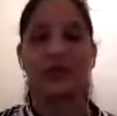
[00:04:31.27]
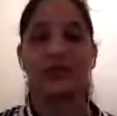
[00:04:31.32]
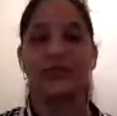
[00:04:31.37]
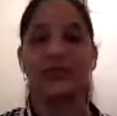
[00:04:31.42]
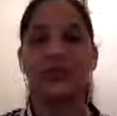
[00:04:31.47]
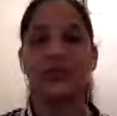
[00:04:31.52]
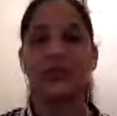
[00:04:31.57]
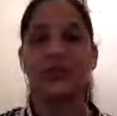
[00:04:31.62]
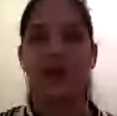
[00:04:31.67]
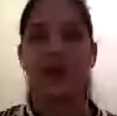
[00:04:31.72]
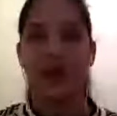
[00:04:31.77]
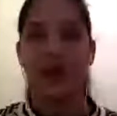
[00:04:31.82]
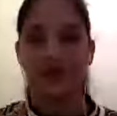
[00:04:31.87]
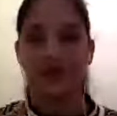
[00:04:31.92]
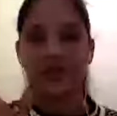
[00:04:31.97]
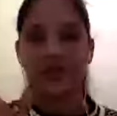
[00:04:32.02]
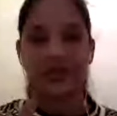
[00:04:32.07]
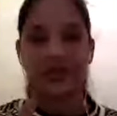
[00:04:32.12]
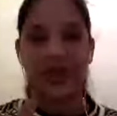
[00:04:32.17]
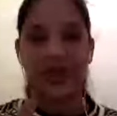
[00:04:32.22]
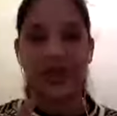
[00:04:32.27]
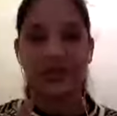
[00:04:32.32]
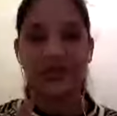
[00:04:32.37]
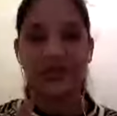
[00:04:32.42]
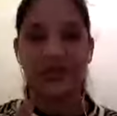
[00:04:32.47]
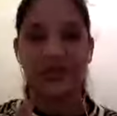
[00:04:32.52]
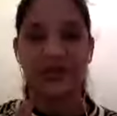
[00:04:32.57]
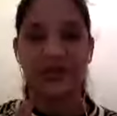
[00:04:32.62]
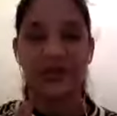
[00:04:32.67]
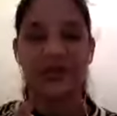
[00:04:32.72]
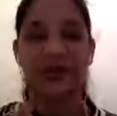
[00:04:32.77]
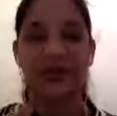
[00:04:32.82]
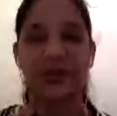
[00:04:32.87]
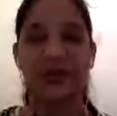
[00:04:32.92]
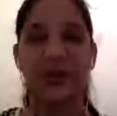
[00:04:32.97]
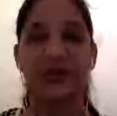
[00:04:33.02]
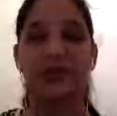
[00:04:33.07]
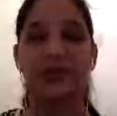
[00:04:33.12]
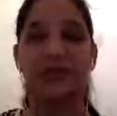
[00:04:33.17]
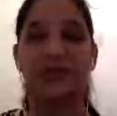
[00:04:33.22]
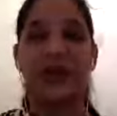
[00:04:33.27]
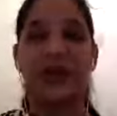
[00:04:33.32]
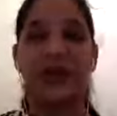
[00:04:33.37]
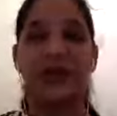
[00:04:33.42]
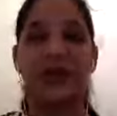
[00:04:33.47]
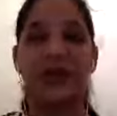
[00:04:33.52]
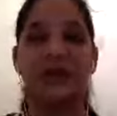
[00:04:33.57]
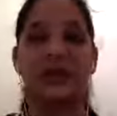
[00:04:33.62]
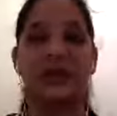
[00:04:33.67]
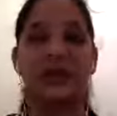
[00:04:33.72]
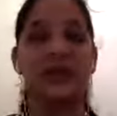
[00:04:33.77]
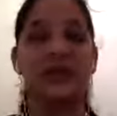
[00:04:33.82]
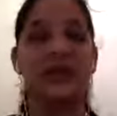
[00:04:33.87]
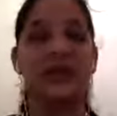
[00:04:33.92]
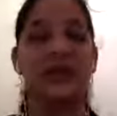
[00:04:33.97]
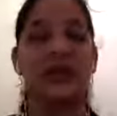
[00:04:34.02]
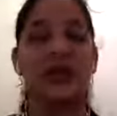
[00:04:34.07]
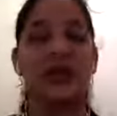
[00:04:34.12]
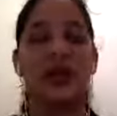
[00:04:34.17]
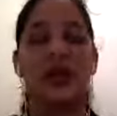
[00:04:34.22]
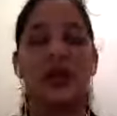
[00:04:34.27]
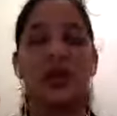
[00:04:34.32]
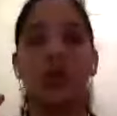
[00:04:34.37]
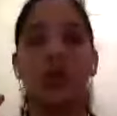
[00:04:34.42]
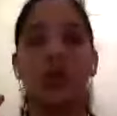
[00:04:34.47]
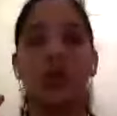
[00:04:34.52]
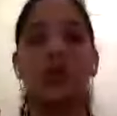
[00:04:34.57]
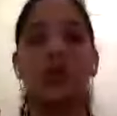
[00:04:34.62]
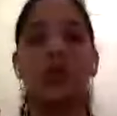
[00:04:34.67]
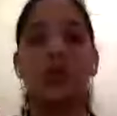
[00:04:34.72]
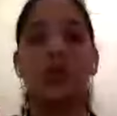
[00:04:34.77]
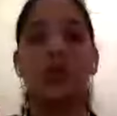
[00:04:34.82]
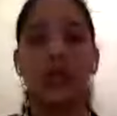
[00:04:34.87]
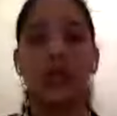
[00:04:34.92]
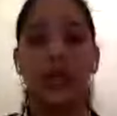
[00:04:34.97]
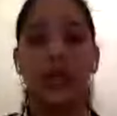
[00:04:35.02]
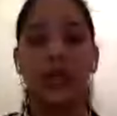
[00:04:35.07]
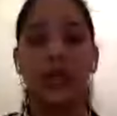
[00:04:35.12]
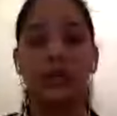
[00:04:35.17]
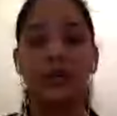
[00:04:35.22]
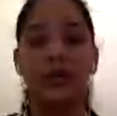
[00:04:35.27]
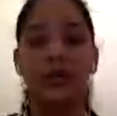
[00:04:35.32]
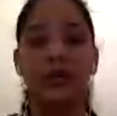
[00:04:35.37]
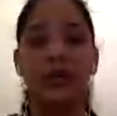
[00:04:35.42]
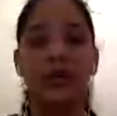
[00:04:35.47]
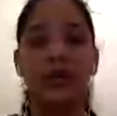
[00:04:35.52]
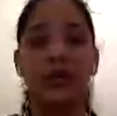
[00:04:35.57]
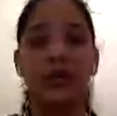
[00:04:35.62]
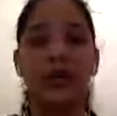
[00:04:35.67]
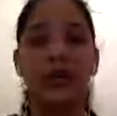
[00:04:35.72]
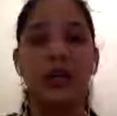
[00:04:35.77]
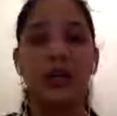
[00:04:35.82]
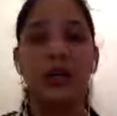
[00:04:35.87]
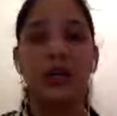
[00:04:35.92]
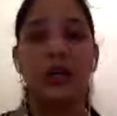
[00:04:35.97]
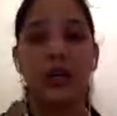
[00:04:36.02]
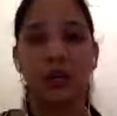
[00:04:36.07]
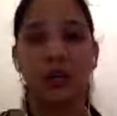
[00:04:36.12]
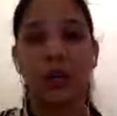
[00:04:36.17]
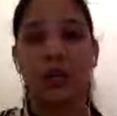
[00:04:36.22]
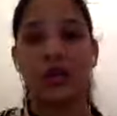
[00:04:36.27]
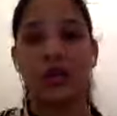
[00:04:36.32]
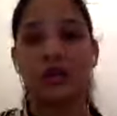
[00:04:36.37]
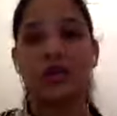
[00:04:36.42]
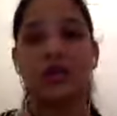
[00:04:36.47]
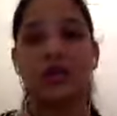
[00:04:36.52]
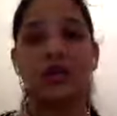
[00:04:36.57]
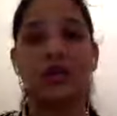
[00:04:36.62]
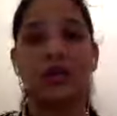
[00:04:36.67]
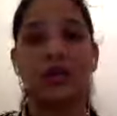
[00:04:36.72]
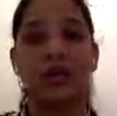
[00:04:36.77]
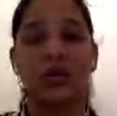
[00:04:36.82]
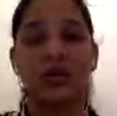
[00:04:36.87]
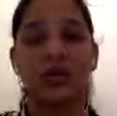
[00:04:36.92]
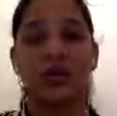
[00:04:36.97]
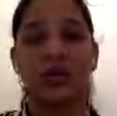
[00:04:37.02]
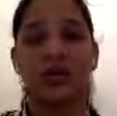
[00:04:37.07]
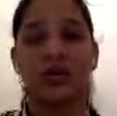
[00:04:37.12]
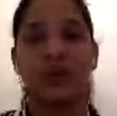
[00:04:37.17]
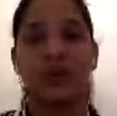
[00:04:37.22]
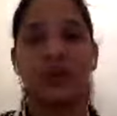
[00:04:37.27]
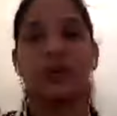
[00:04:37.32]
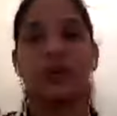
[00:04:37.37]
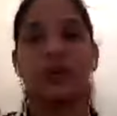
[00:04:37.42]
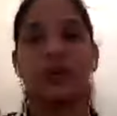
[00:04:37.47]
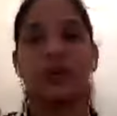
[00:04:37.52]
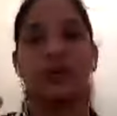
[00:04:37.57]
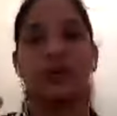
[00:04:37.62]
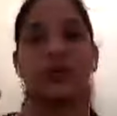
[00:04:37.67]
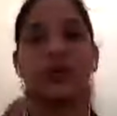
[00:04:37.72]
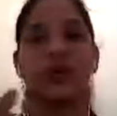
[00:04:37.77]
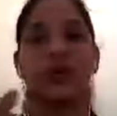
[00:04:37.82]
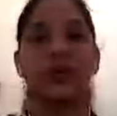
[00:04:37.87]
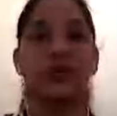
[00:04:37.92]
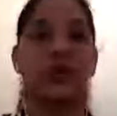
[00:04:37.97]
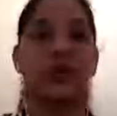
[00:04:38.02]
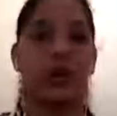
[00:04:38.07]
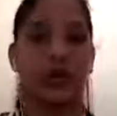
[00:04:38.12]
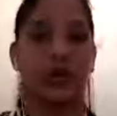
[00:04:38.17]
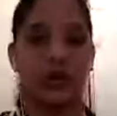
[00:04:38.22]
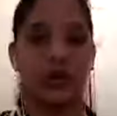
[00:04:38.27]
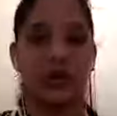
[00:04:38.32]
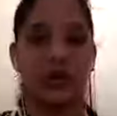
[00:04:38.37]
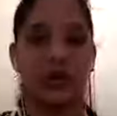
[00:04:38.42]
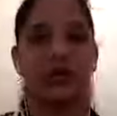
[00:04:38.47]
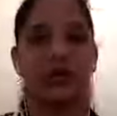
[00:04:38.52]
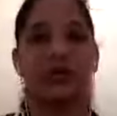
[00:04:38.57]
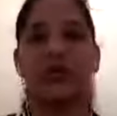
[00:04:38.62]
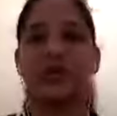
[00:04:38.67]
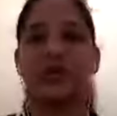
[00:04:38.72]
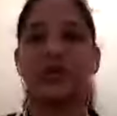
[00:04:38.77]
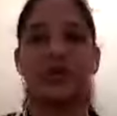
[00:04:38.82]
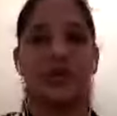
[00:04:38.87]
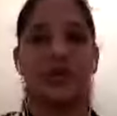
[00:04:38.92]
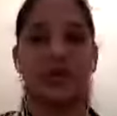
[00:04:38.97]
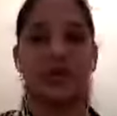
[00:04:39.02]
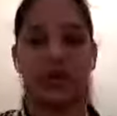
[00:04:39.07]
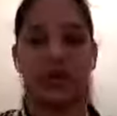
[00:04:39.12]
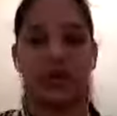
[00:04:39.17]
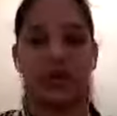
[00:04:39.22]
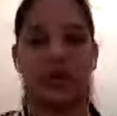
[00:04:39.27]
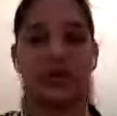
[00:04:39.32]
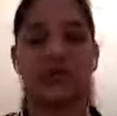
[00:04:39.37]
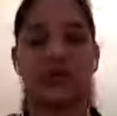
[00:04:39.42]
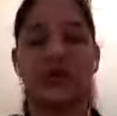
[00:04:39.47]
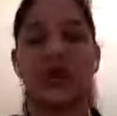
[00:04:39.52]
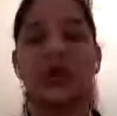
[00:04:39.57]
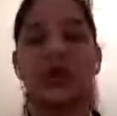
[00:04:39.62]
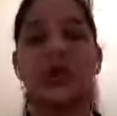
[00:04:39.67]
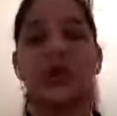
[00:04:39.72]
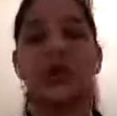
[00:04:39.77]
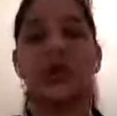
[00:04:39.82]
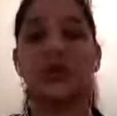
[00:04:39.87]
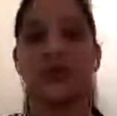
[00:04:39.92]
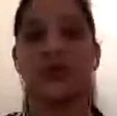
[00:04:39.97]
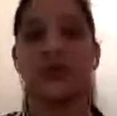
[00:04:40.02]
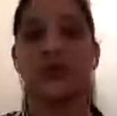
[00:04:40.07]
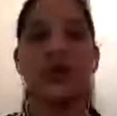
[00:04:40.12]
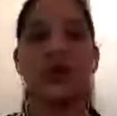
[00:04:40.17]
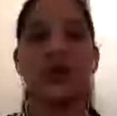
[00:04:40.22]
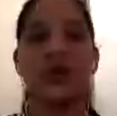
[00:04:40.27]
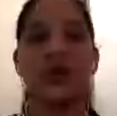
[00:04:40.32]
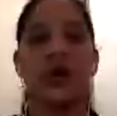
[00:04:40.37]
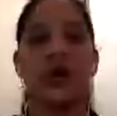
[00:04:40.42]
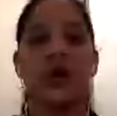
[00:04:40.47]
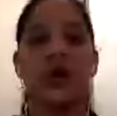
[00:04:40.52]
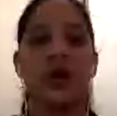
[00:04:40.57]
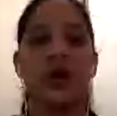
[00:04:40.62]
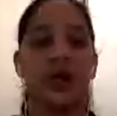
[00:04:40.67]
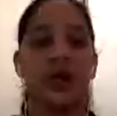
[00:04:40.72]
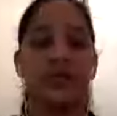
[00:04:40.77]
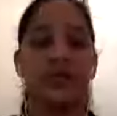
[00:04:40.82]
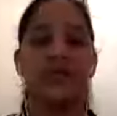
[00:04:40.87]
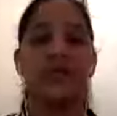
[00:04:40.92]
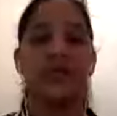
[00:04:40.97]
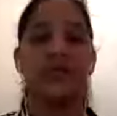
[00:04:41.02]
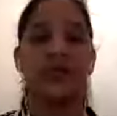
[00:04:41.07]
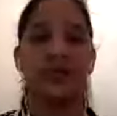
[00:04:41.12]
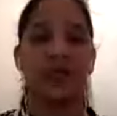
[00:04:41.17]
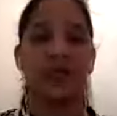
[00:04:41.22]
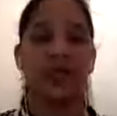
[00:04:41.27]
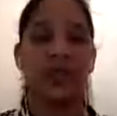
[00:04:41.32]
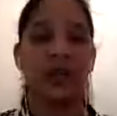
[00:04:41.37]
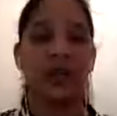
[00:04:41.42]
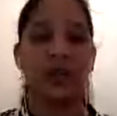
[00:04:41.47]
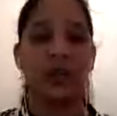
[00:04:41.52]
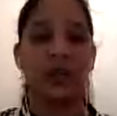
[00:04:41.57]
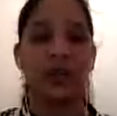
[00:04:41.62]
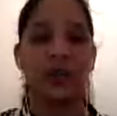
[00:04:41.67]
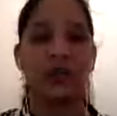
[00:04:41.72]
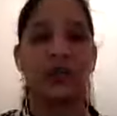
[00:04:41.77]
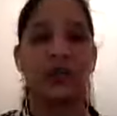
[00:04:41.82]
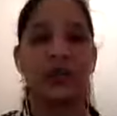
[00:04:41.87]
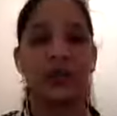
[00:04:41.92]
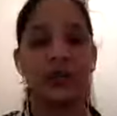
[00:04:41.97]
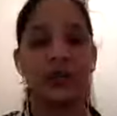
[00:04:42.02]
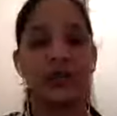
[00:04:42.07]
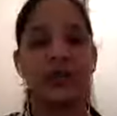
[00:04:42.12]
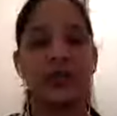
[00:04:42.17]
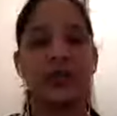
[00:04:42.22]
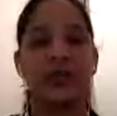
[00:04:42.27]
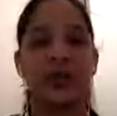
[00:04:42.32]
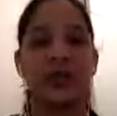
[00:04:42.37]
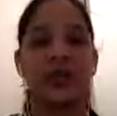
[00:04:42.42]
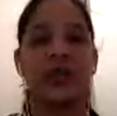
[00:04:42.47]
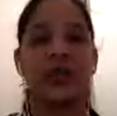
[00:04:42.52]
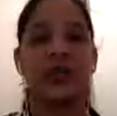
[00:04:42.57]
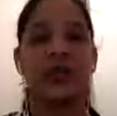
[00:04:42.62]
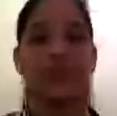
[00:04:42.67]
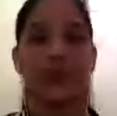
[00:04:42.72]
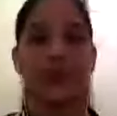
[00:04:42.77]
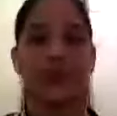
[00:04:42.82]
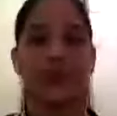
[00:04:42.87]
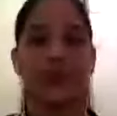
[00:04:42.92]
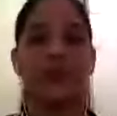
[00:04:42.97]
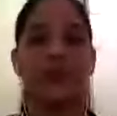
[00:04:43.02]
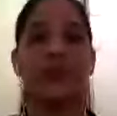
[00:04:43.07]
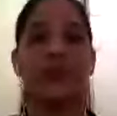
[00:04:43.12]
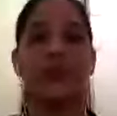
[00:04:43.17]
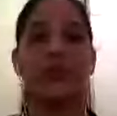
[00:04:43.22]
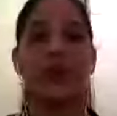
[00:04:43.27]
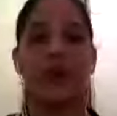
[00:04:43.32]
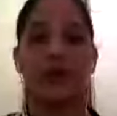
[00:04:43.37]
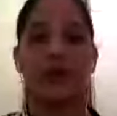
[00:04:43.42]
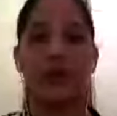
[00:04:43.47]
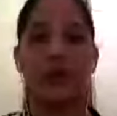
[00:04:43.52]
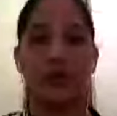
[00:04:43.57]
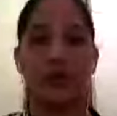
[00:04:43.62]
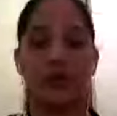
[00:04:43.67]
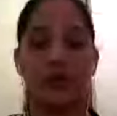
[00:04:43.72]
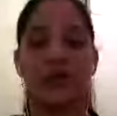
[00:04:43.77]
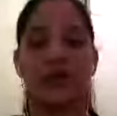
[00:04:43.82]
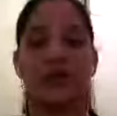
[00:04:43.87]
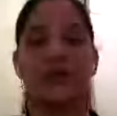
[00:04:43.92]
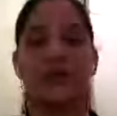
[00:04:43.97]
But after that certain amount of characters, Google Keep converts your content to a Google Doc, which you don't want, right? So if it's really long content, then I prefer Evernote.